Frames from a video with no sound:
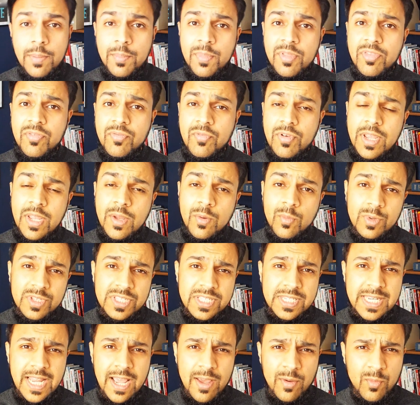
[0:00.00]
3 was
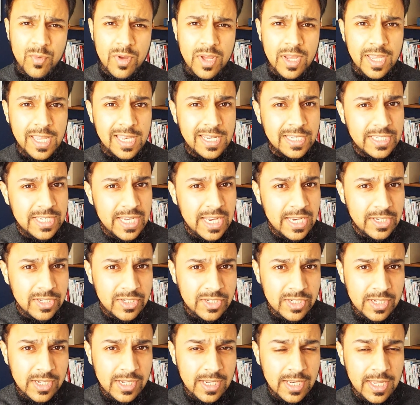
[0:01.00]
network
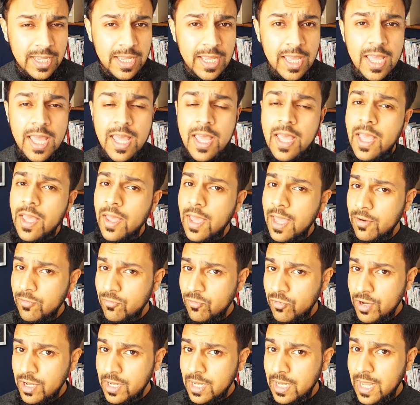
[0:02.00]
intelligently in
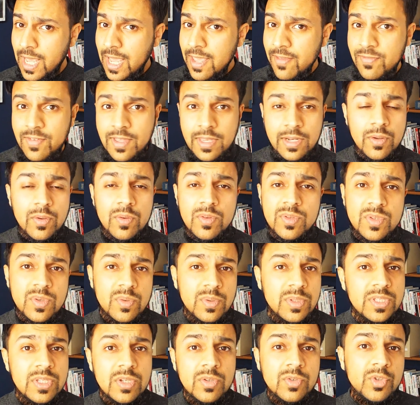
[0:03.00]
real life and also on
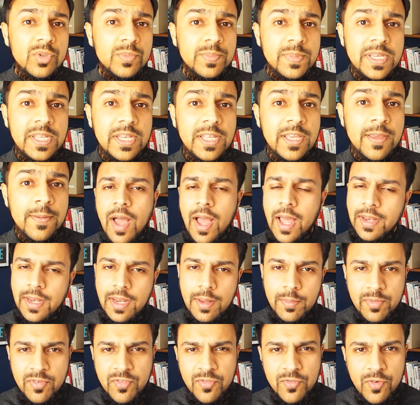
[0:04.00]
social media. And
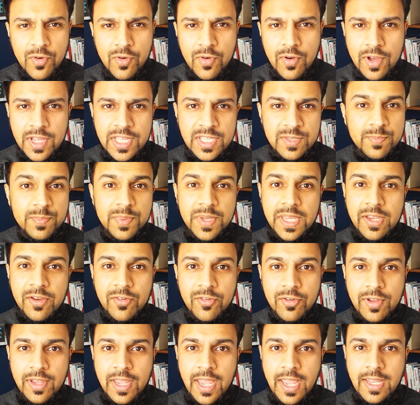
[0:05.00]
number 4 is be
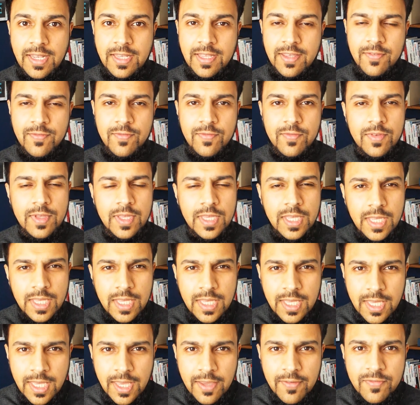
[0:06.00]
creative.
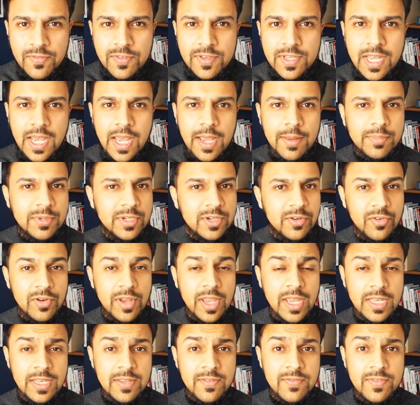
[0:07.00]
Give time to
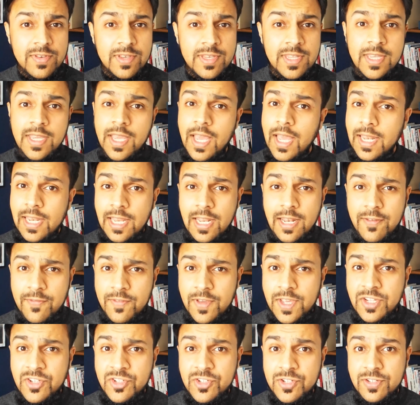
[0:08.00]
creativity and
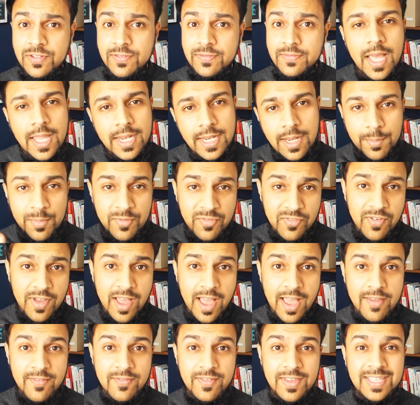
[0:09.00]
innovation. And number
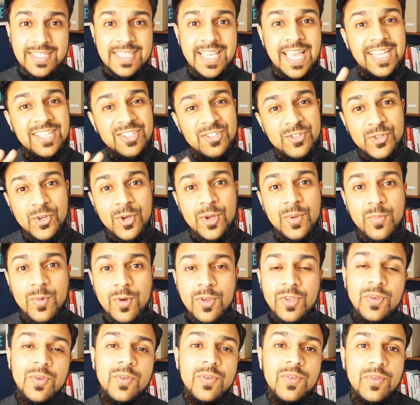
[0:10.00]
5 is enjoy what
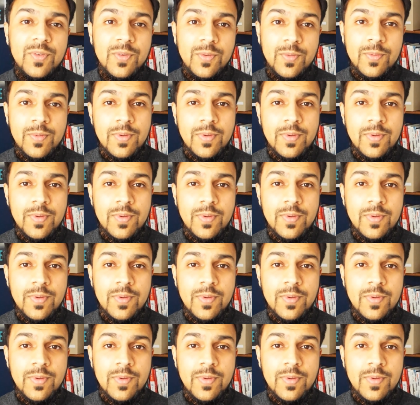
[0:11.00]
you do.